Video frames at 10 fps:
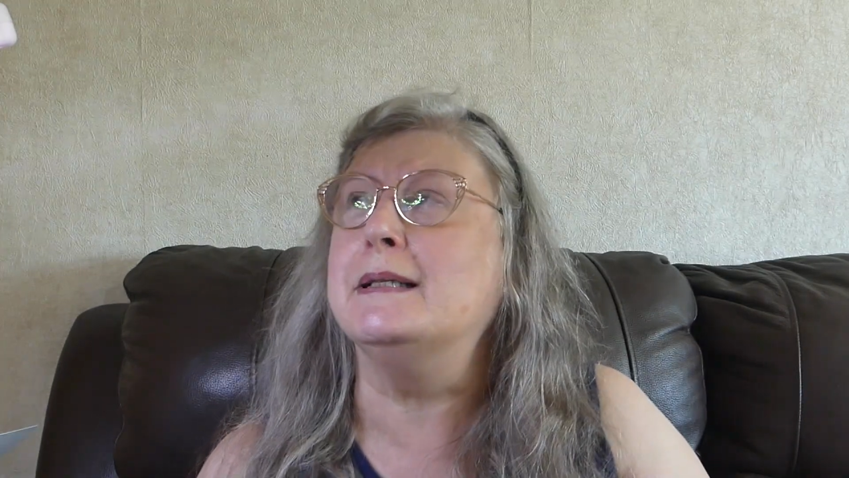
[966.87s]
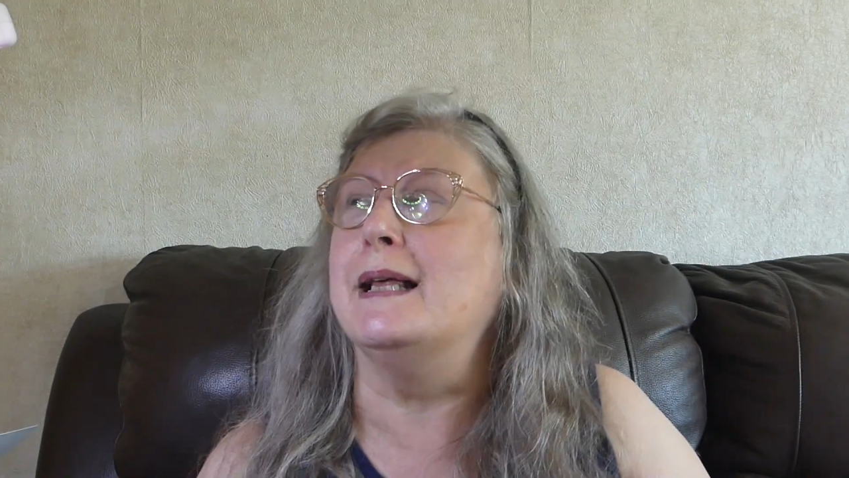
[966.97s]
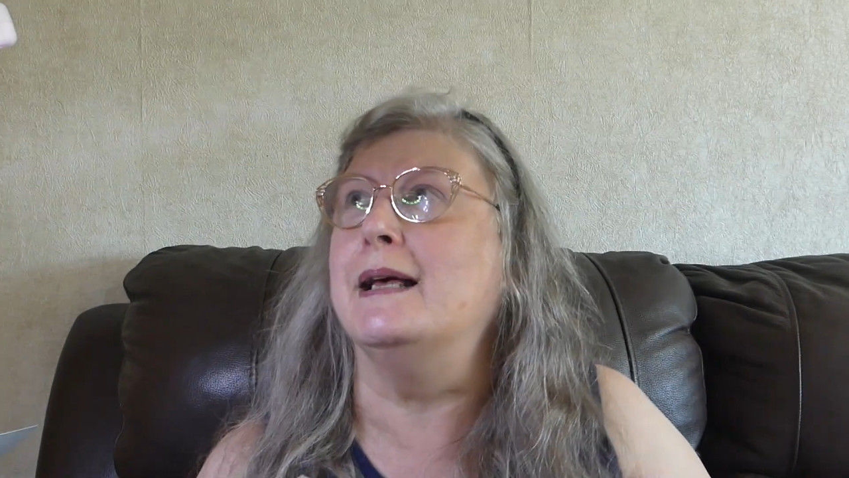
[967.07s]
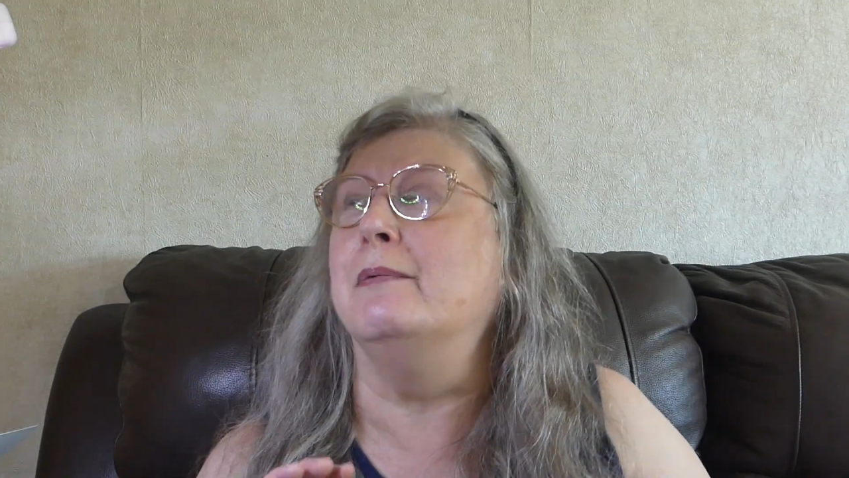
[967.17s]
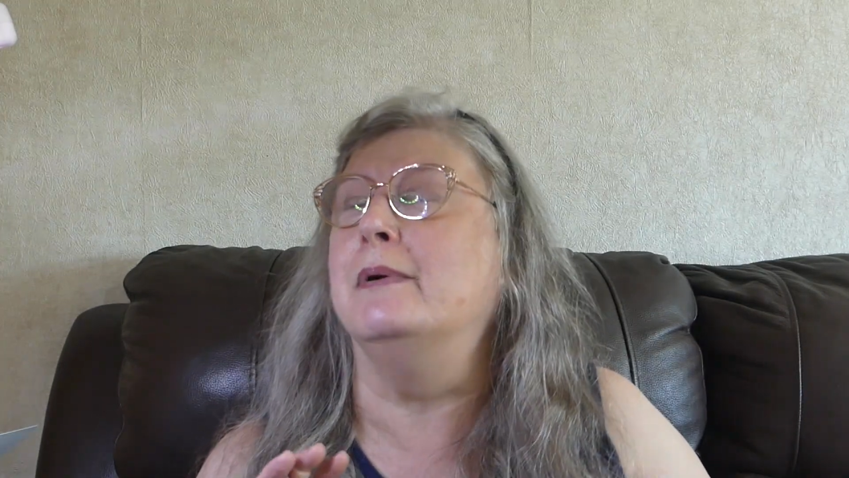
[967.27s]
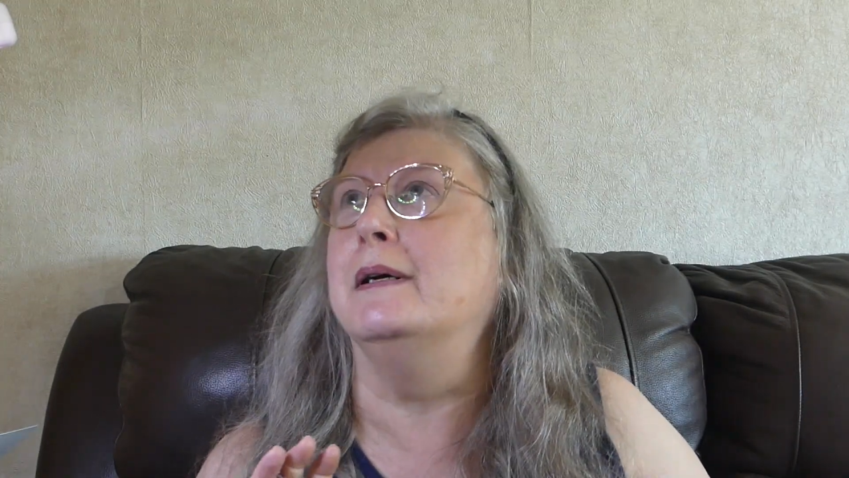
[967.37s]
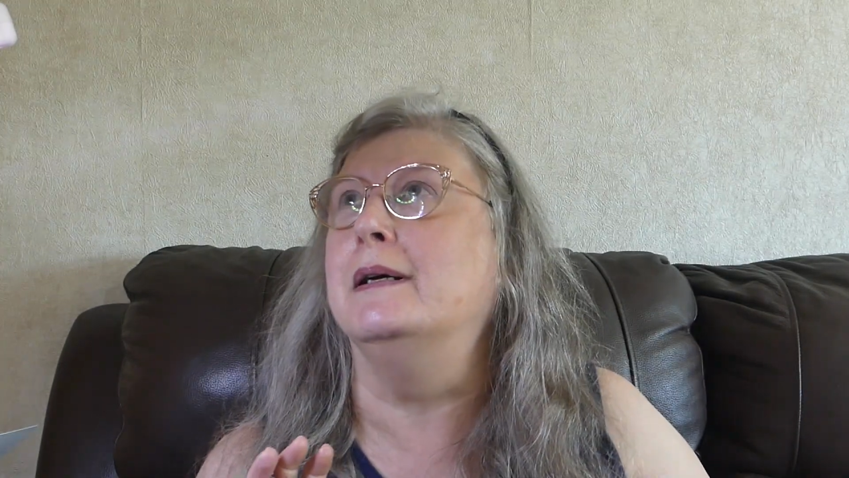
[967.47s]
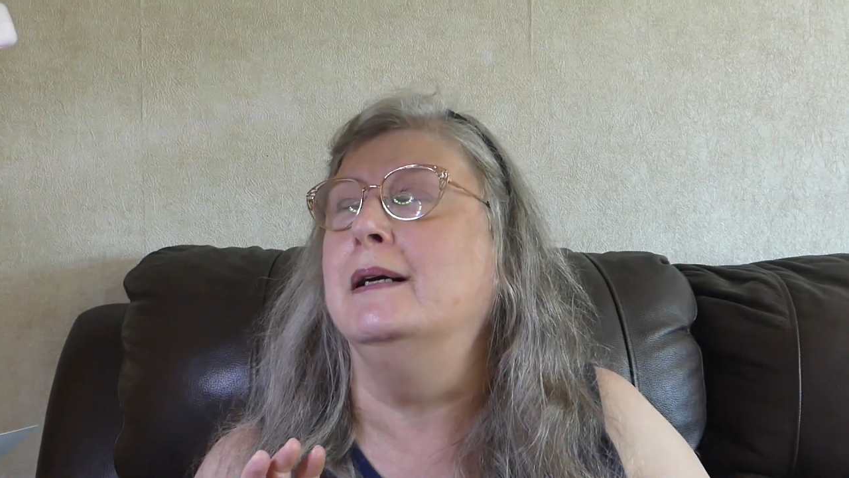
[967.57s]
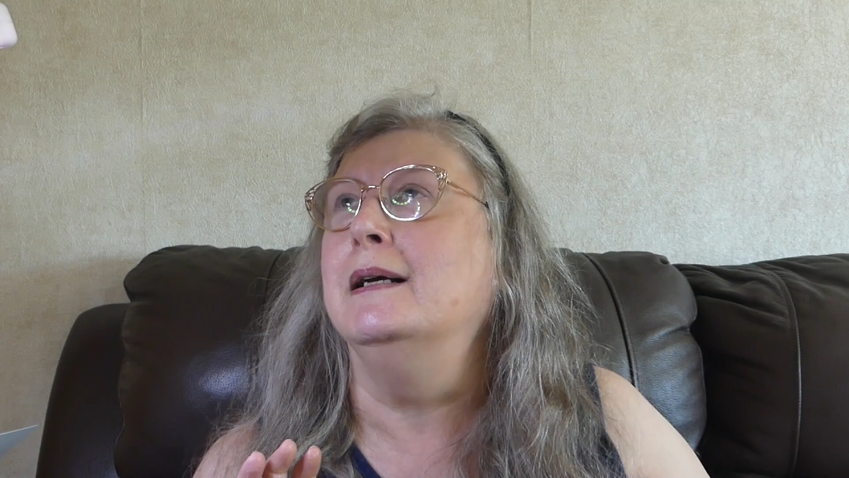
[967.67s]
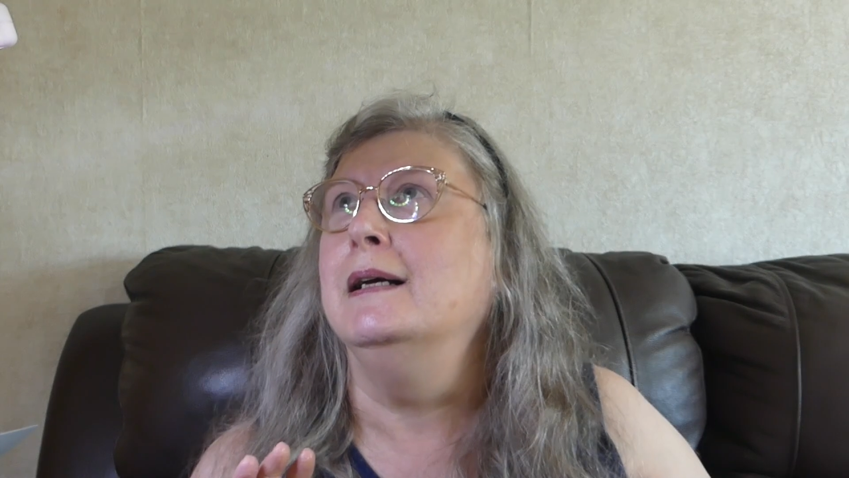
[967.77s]
there were
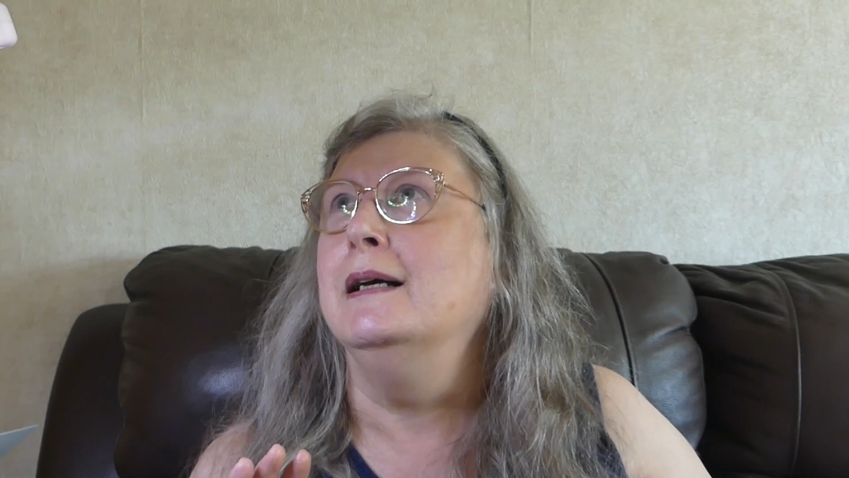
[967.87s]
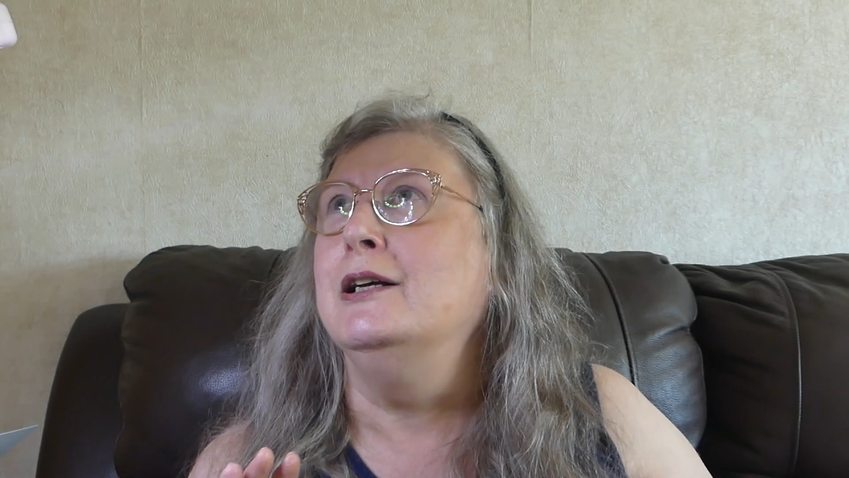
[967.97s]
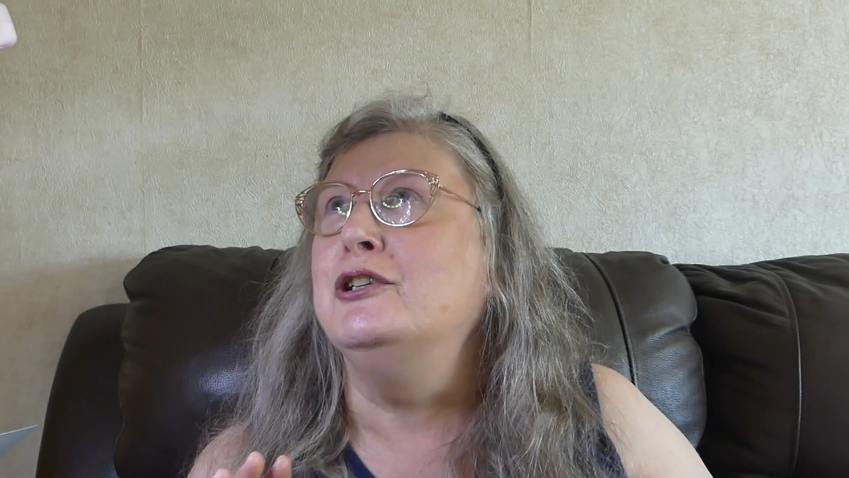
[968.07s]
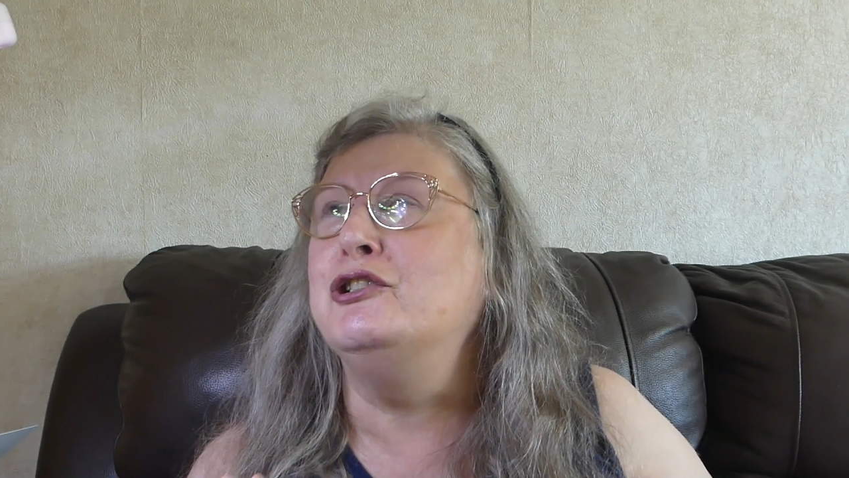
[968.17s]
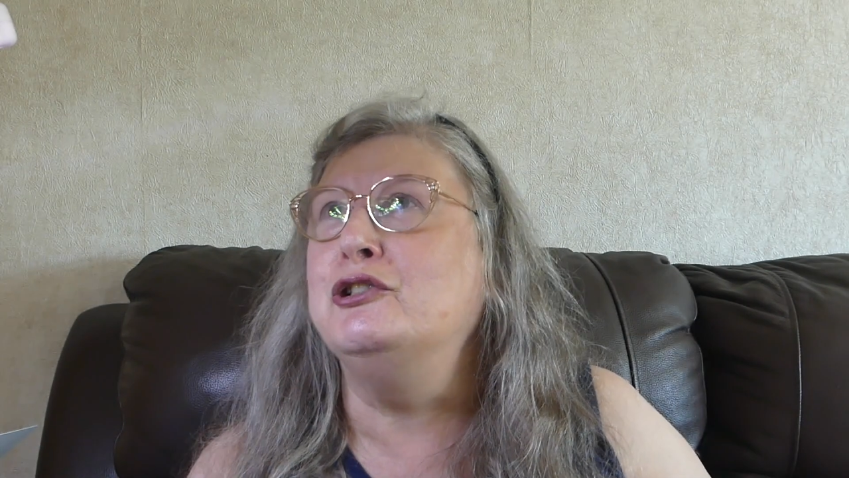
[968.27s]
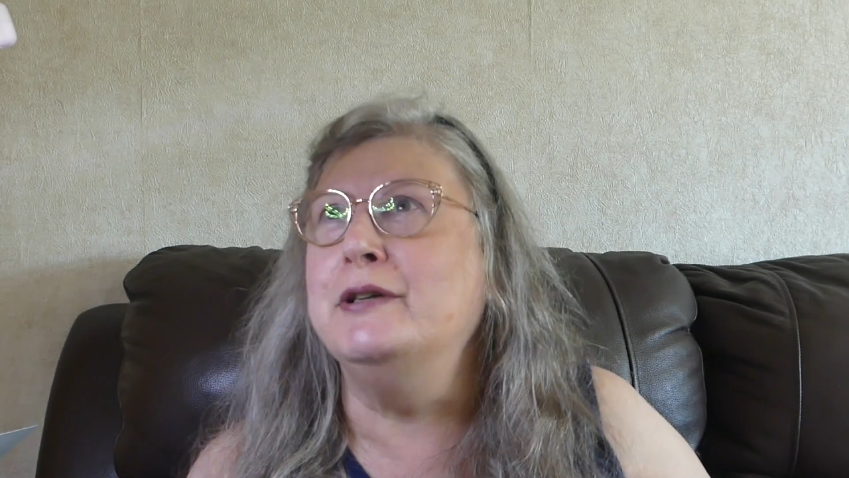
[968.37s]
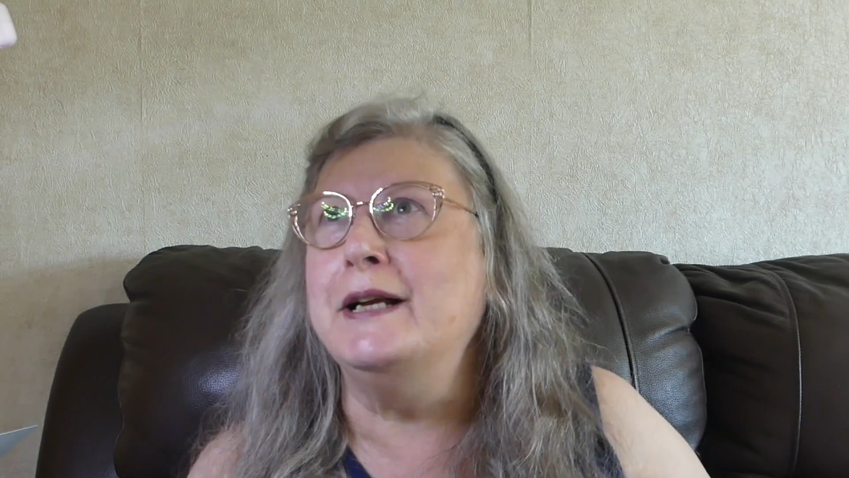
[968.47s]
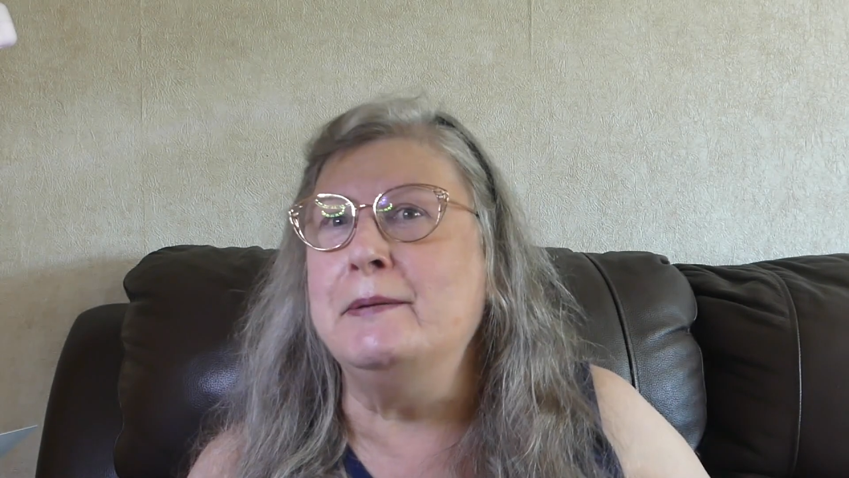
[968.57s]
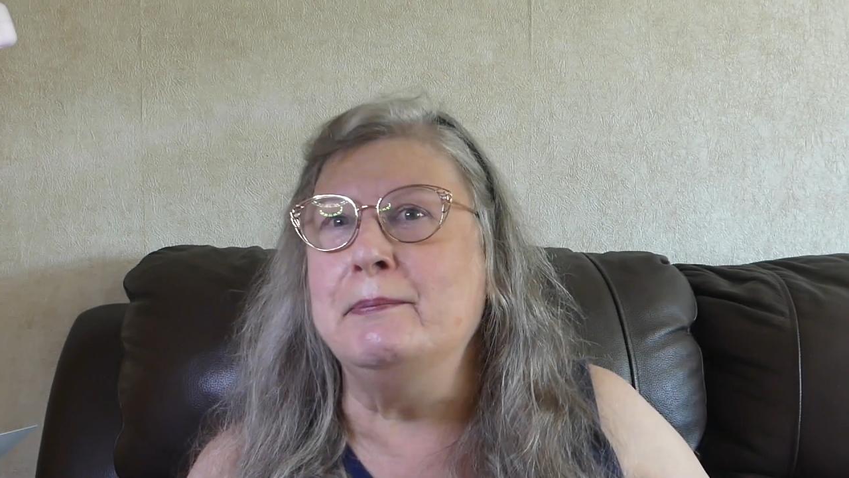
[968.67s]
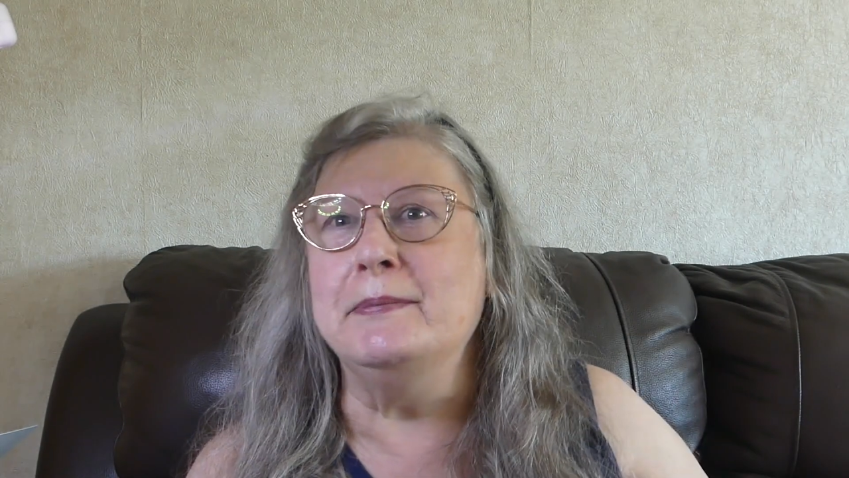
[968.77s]

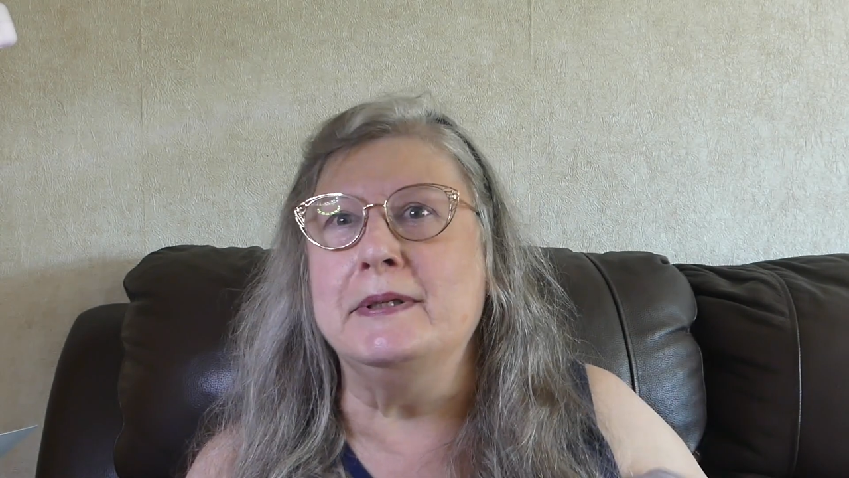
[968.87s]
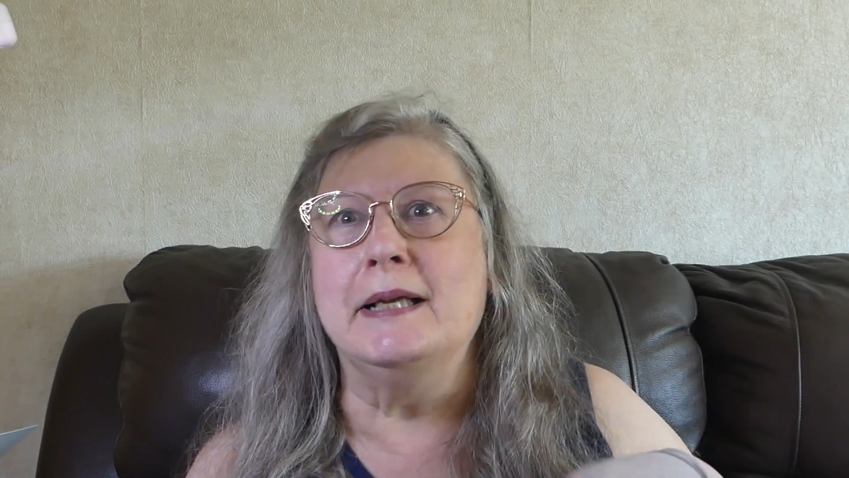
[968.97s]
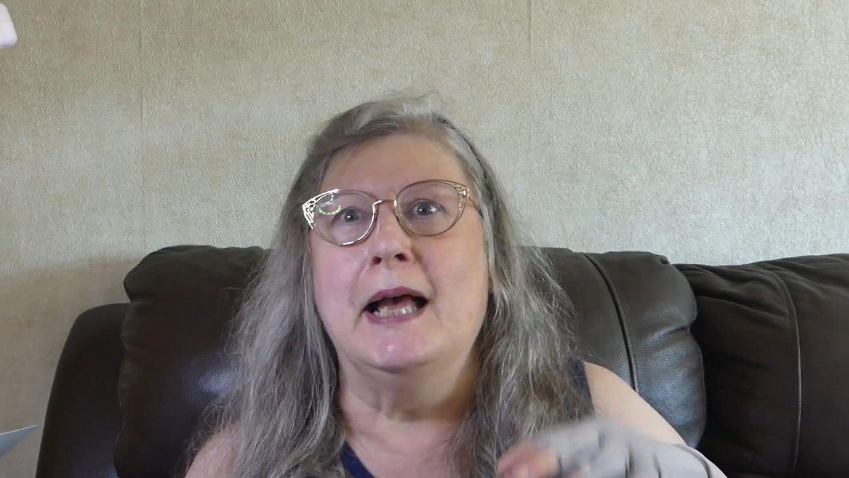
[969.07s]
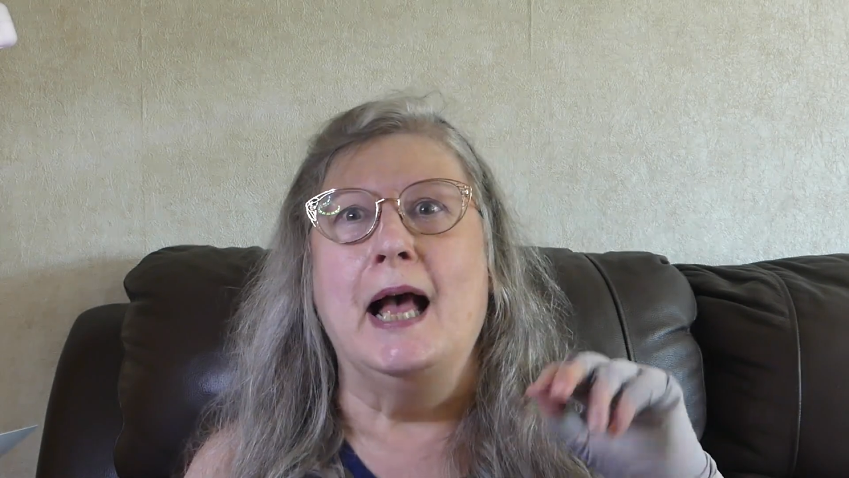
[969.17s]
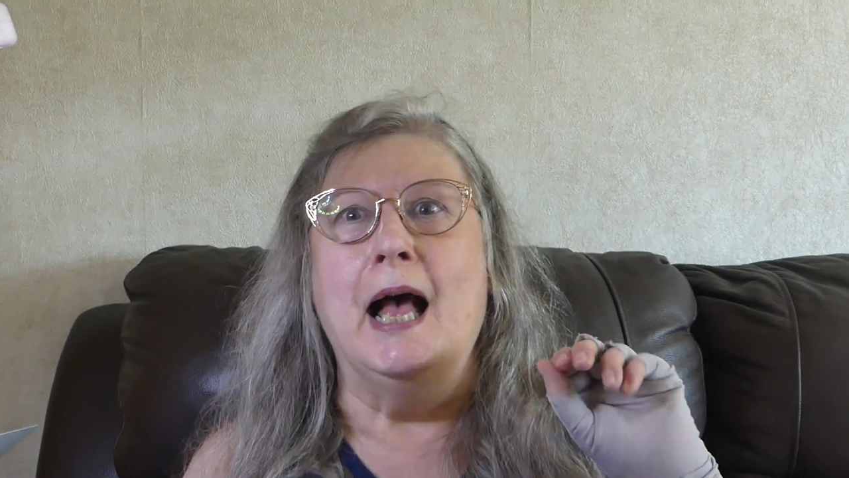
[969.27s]
trims,